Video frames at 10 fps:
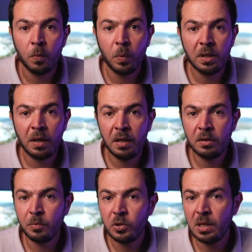What I like
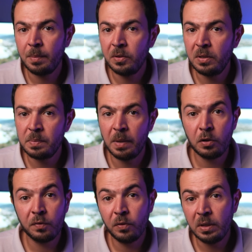the most about this
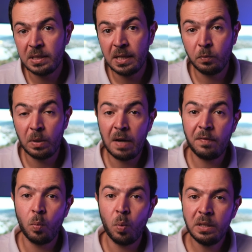microphone is that we have
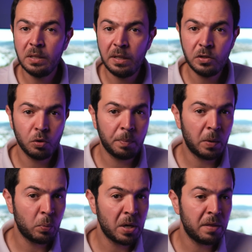a wide range to
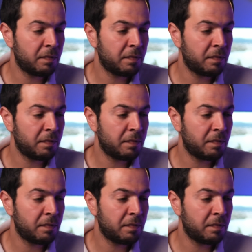play with,